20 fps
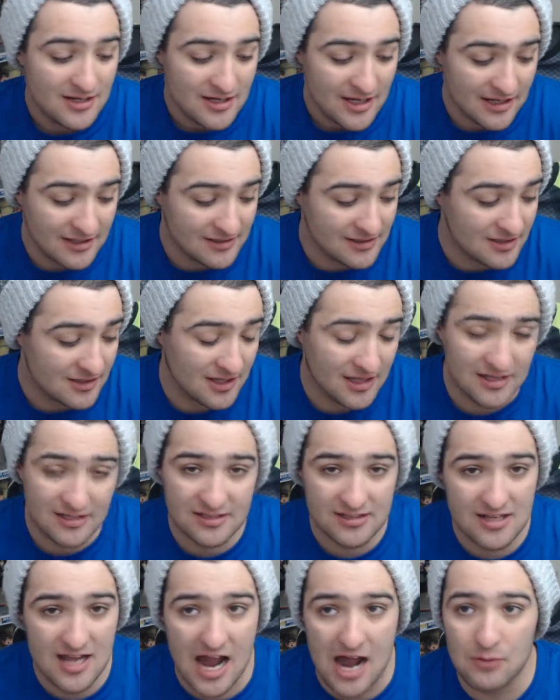
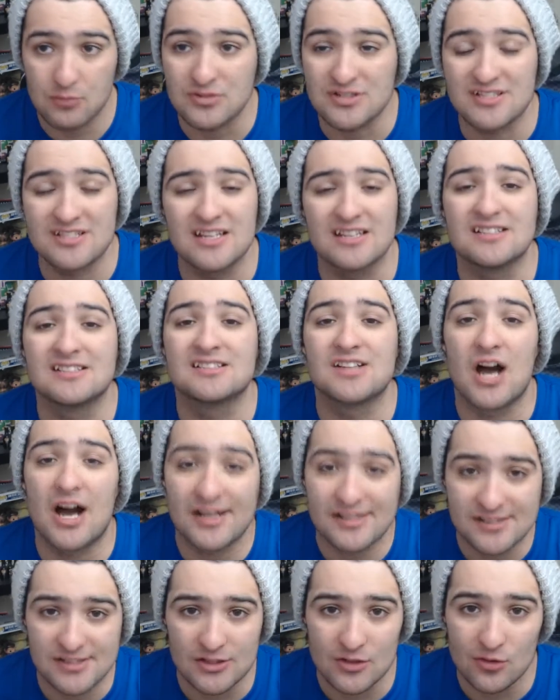Like, I was
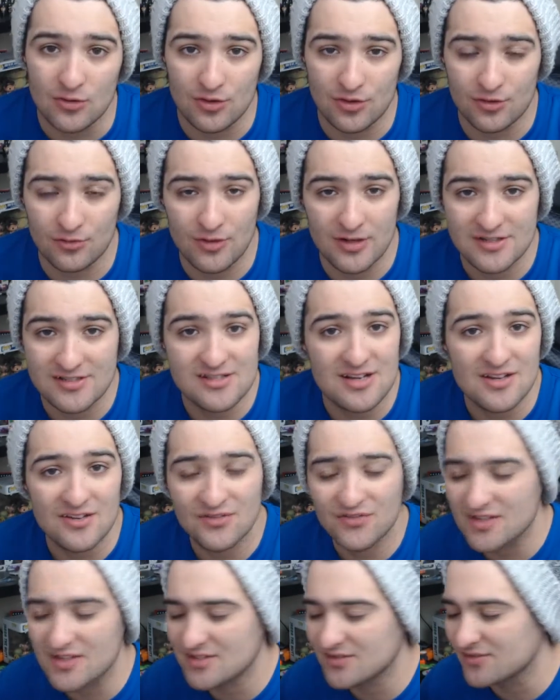exhausted going to the
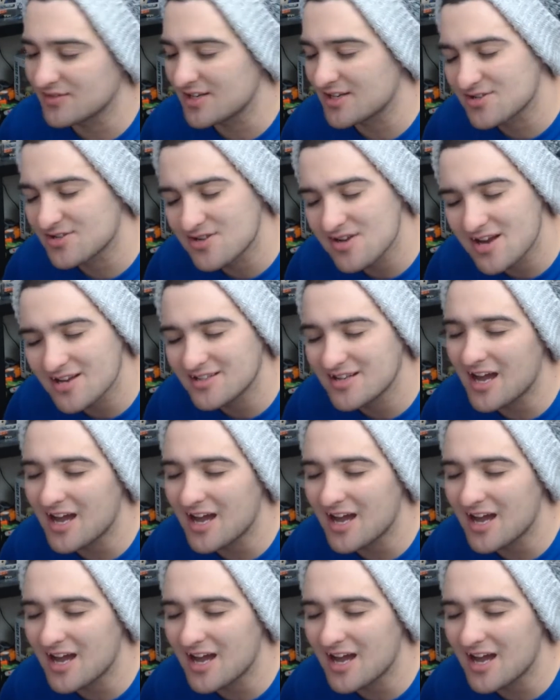Renaissance Festival yesterday.